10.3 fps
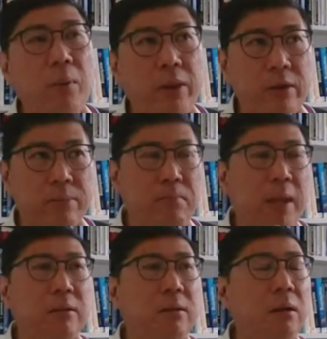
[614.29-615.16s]
or whether it's
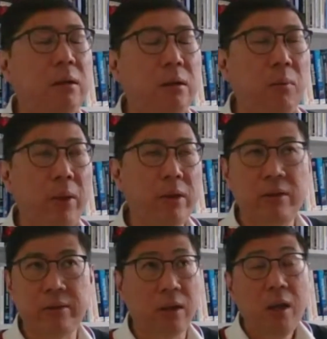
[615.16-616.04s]
meant,
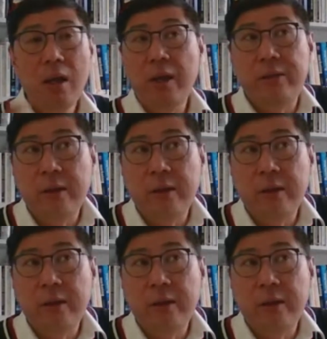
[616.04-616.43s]
whether it's an